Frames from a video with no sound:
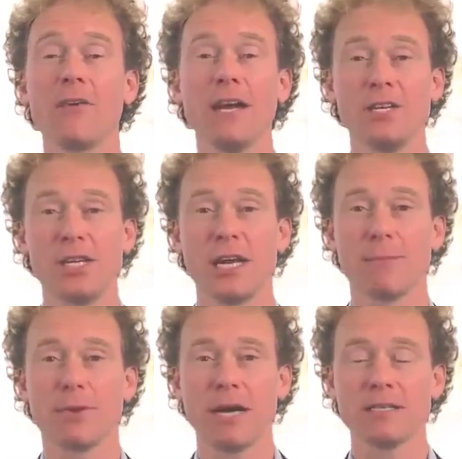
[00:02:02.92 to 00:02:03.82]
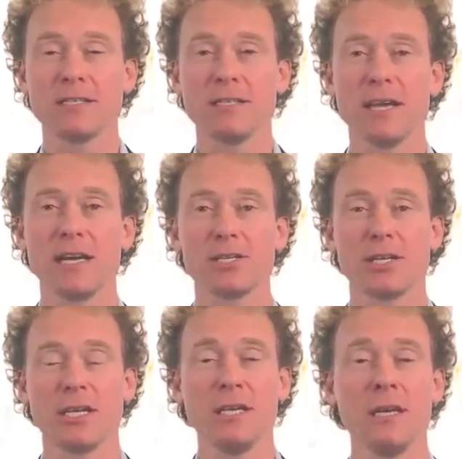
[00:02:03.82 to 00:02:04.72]
other energetic practices
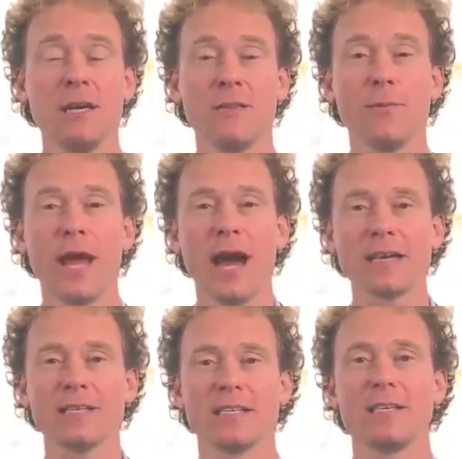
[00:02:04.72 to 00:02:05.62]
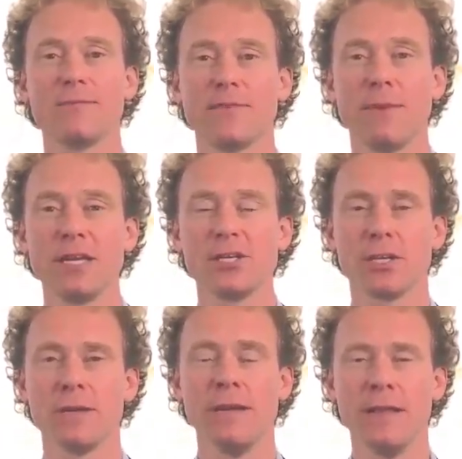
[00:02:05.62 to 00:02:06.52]
actually, that we access
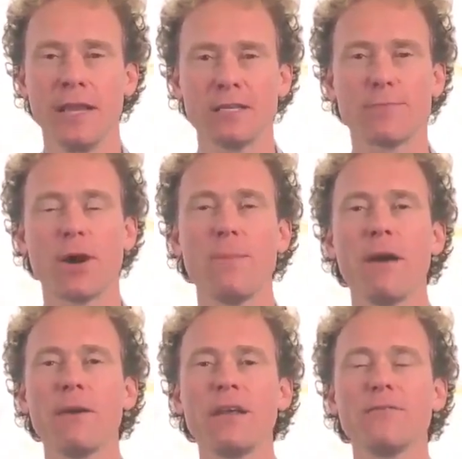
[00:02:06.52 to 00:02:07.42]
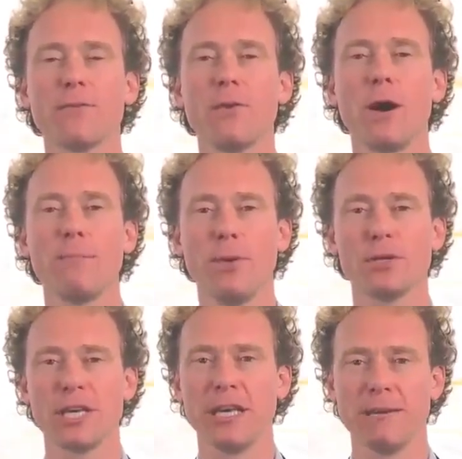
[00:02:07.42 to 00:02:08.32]
information, is primarily through our
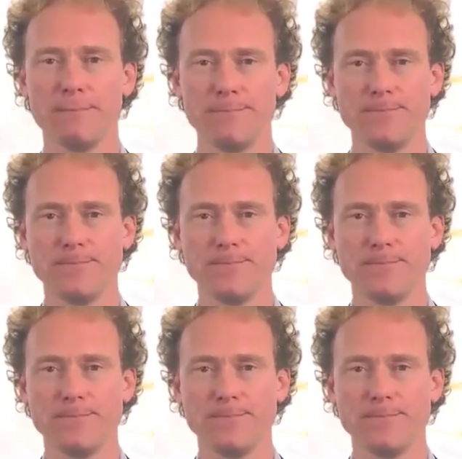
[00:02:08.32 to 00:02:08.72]
body.